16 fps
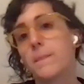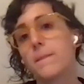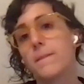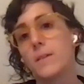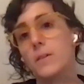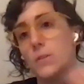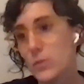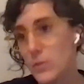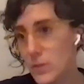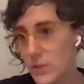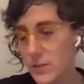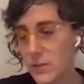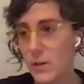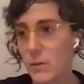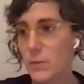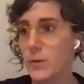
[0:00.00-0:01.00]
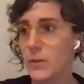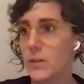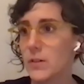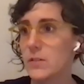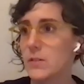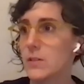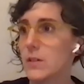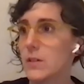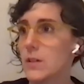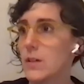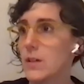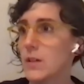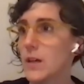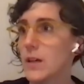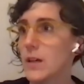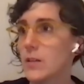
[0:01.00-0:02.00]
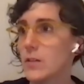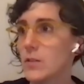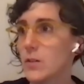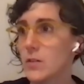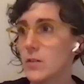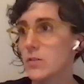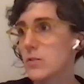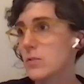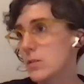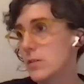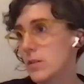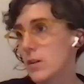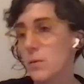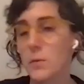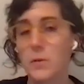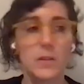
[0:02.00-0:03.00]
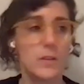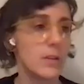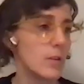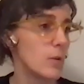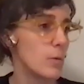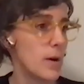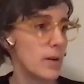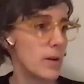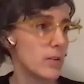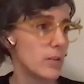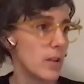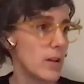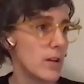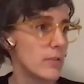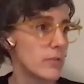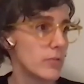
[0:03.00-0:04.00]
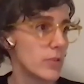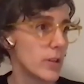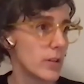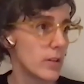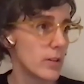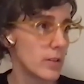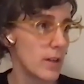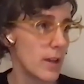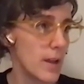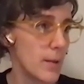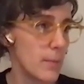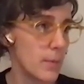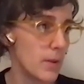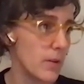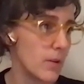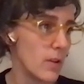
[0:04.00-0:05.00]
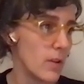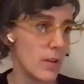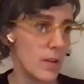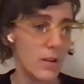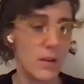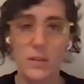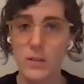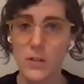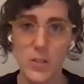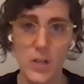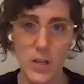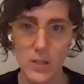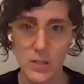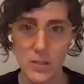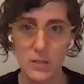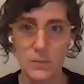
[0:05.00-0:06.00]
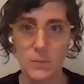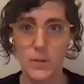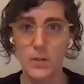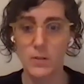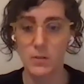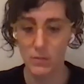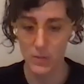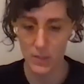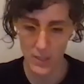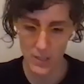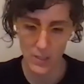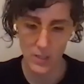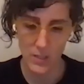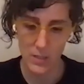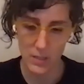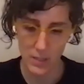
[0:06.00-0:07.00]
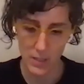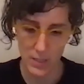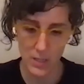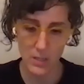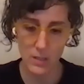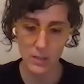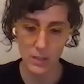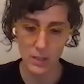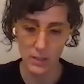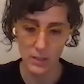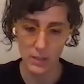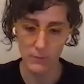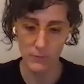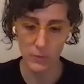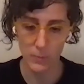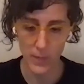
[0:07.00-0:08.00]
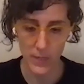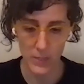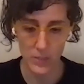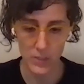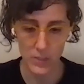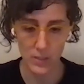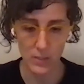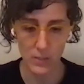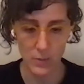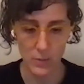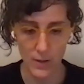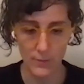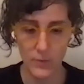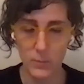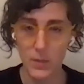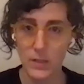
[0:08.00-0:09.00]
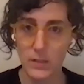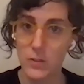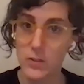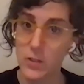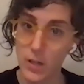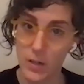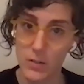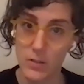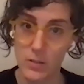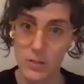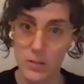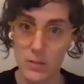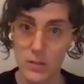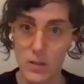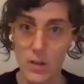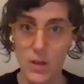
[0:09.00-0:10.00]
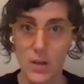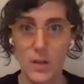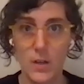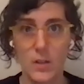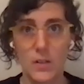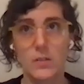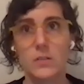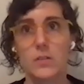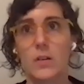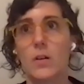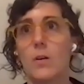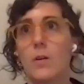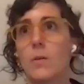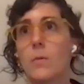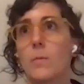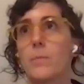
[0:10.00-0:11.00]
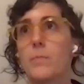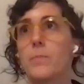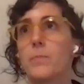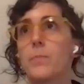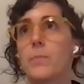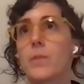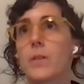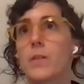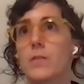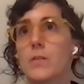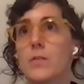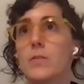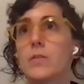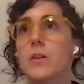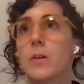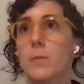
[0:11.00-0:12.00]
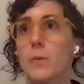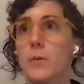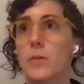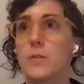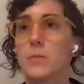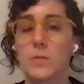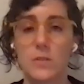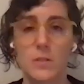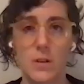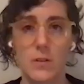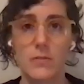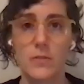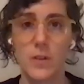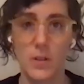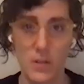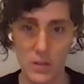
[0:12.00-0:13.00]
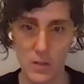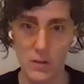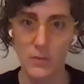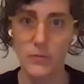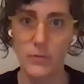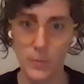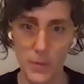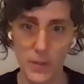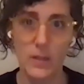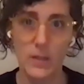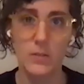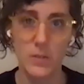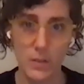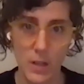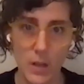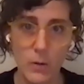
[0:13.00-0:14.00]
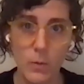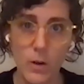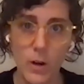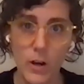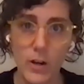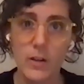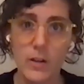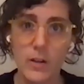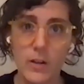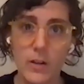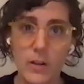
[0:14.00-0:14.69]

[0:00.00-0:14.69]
You do these ceremonies and you can just do the ceremony and then go about your life like nothing happened. Nothing changes, but you get the healing and the information, and you have to make the changes. So 2 ceremonies was enough a year for me. It was a lot of work.